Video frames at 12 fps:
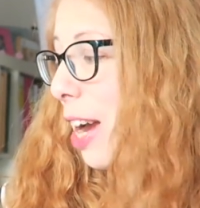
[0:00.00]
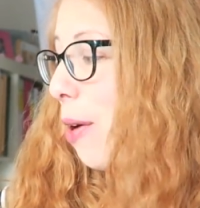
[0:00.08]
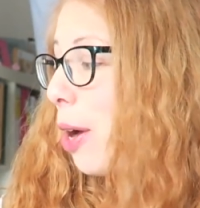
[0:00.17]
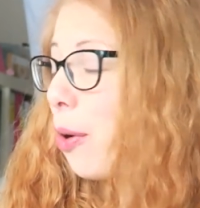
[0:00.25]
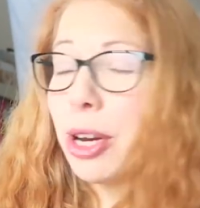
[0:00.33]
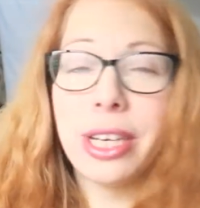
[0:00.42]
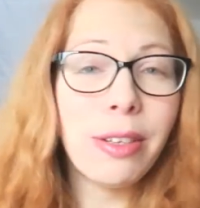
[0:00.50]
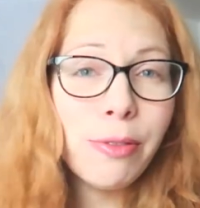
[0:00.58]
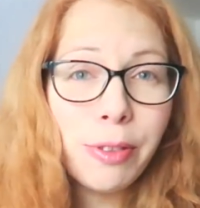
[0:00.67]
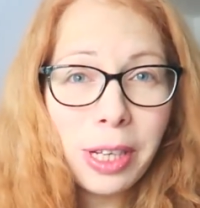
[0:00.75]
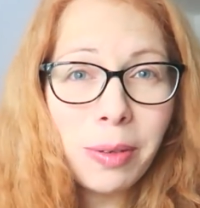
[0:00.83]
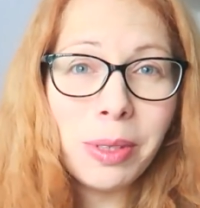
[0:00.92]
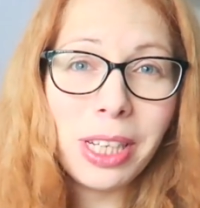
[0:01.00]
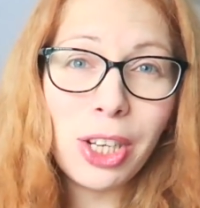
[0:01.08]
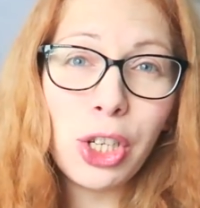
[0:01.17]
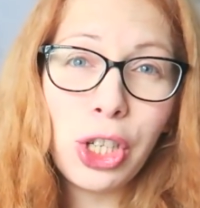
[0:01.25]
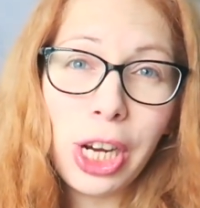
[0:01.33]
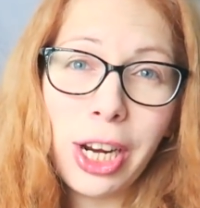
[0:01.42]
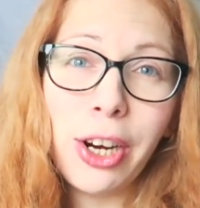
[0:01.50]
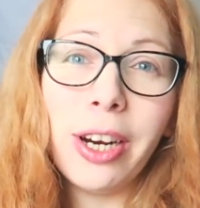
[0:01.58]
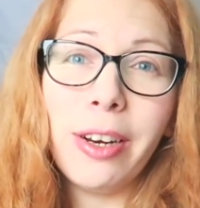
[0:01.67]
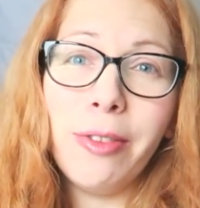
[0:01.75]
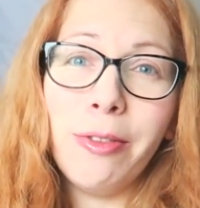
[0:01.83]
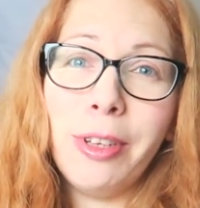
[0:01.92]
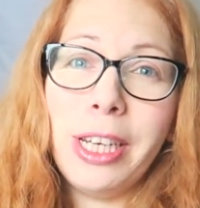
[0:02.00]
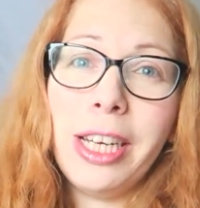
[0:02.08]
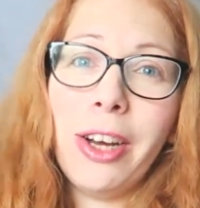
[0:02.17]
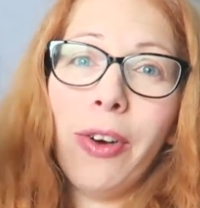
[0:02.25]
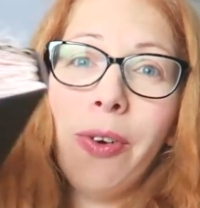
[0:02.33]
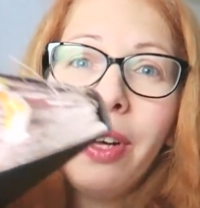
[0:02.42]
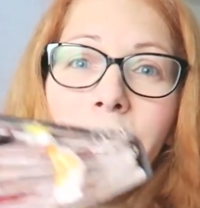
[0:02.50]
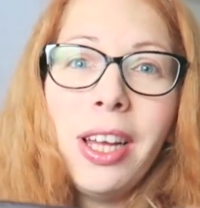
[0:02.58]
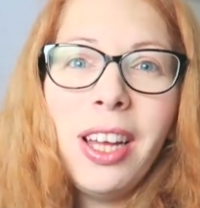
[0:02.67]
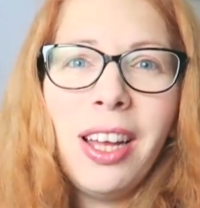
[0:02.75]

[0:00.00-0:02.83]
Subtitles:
Now, I already filmed a share video.